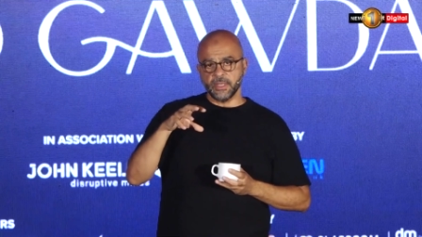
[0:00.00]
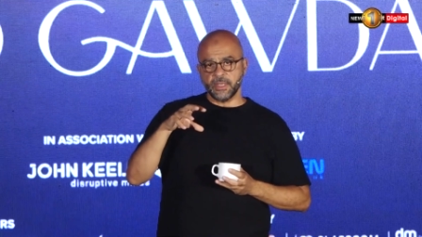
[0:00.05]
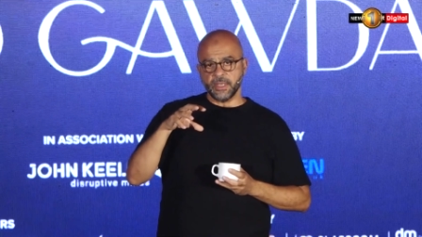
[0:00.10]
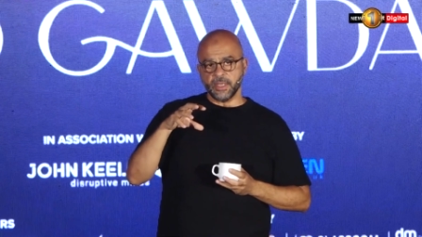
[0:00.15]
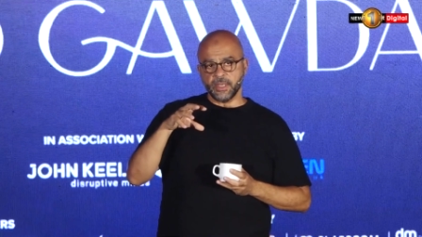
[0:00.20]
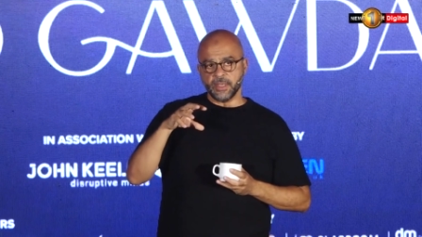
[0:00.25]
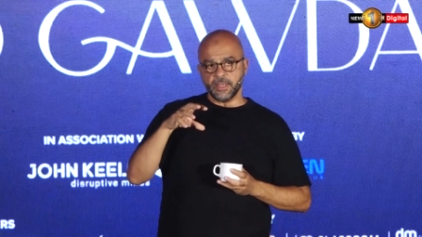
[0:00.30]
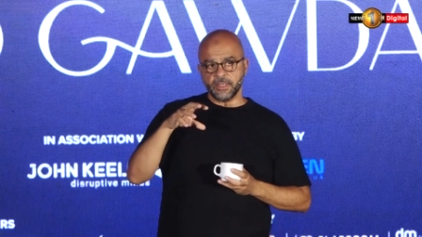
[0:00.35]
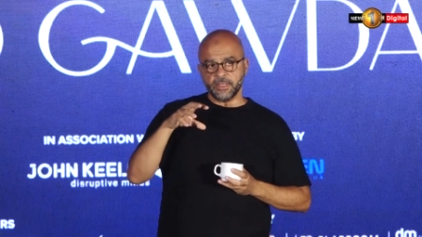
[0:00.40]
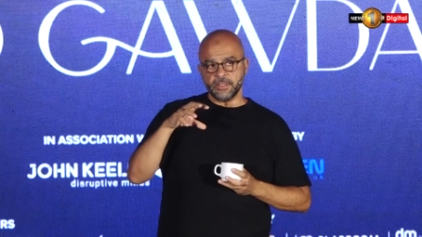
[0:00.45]

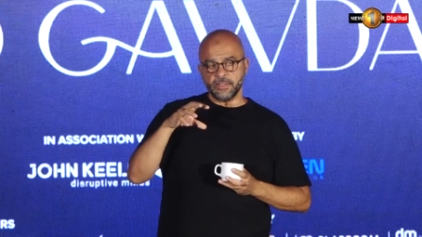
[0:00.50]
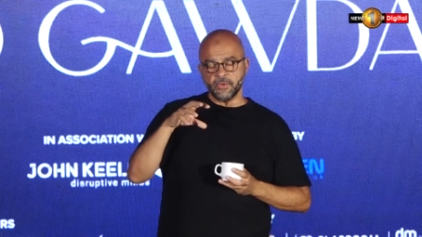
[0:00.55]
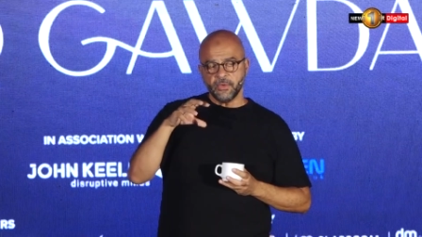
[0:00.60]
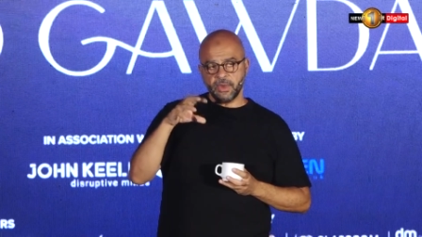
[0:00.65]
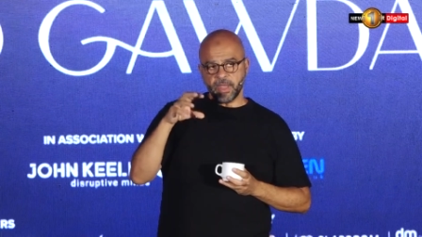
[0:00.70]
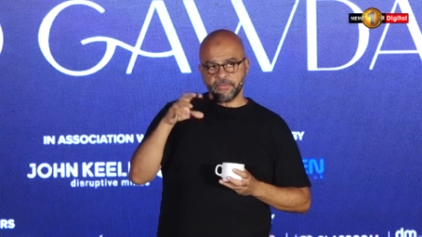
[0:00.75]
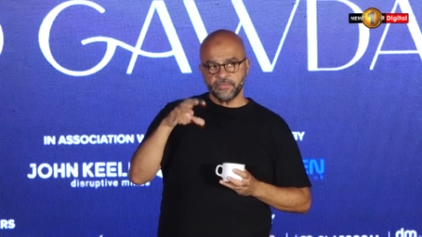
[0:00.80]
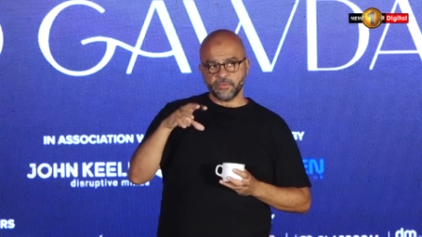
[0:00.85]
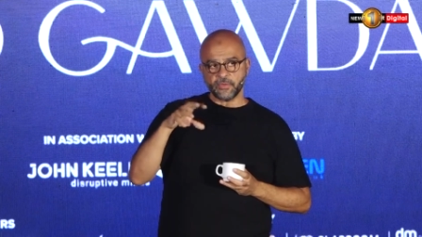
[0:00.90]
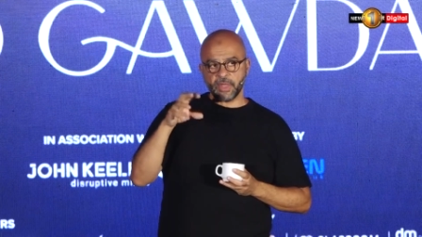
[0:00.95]
uh, you
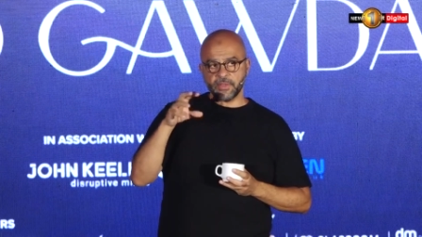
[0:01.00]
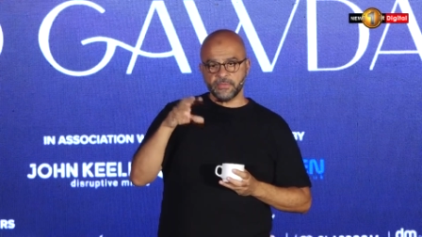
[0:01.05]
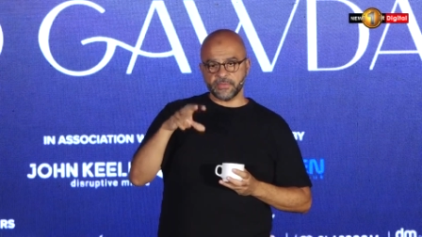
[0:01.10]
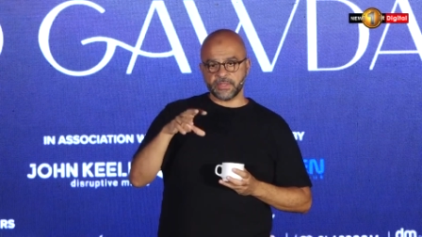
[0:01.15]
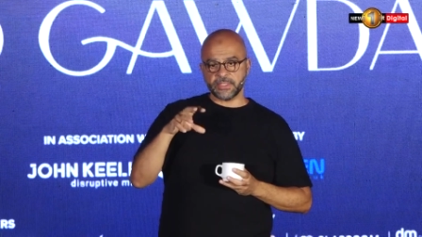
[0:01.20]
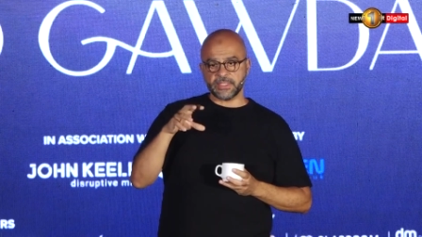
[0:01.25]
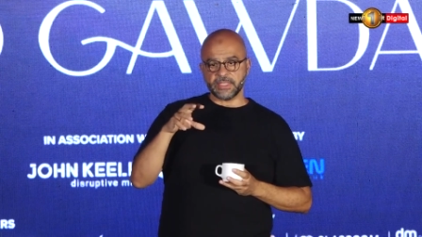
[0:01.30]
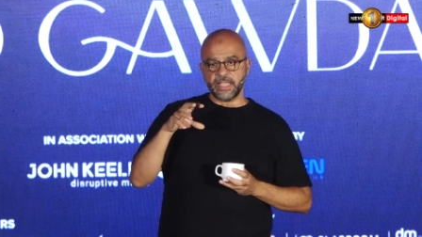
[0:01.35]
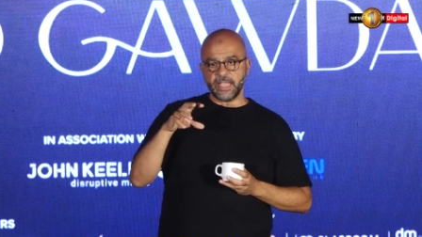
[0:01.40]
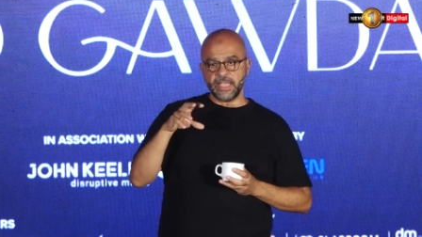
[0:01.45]
have to
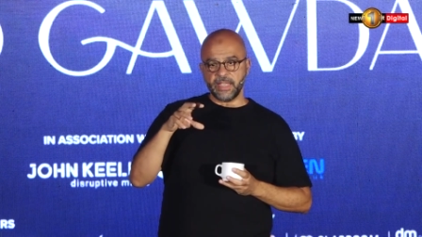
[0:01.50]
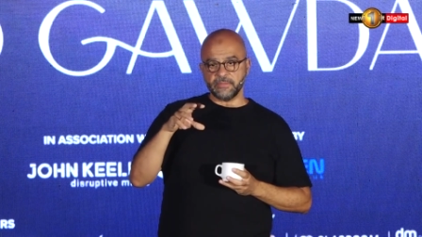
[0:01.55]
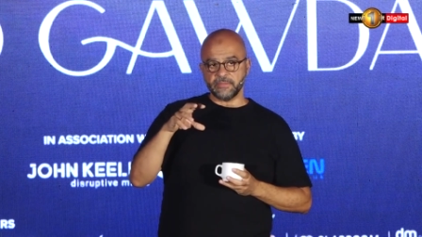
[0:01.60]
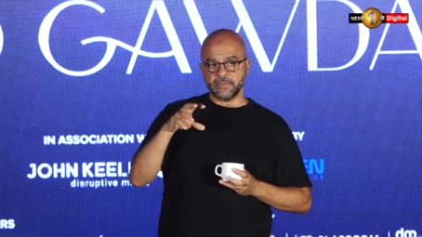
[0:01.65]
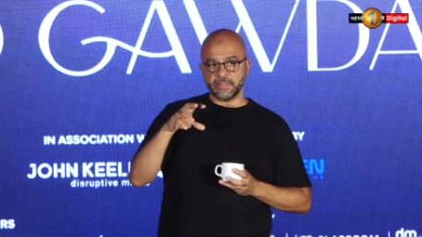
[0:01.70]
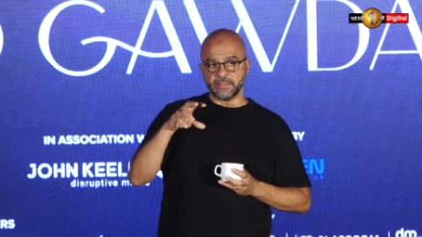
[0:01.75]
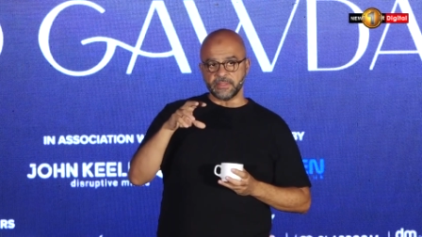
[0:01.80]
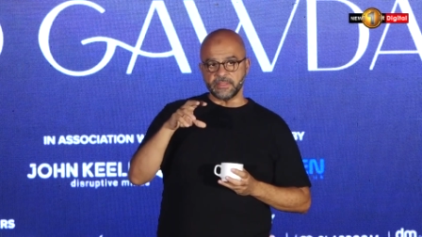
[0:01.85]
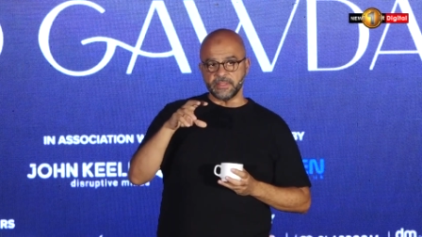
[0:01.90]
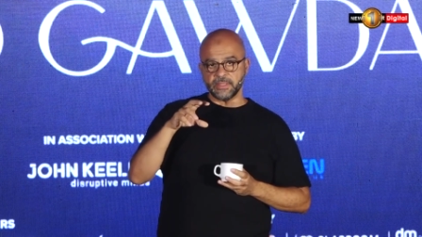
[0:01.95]

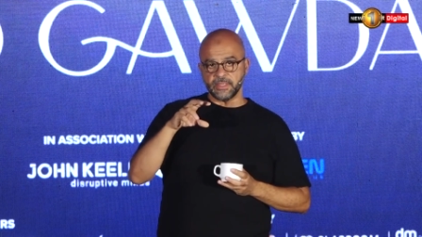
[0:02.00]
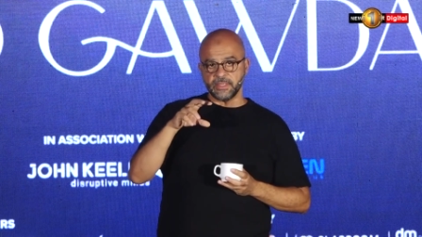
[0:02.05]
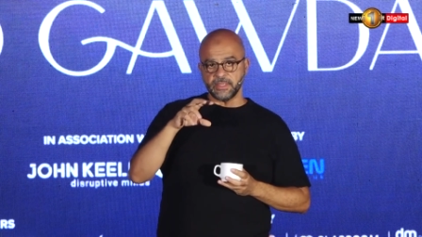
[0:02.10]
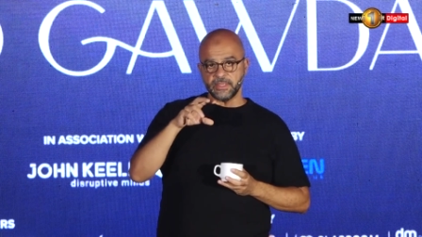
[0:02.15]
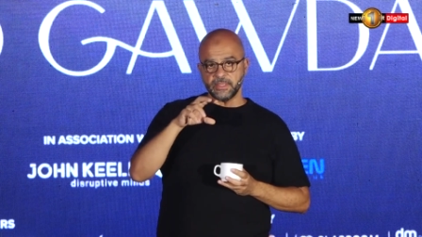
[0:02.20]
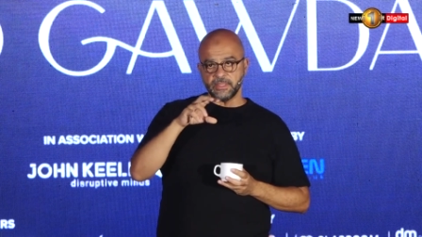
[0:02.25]
understand that the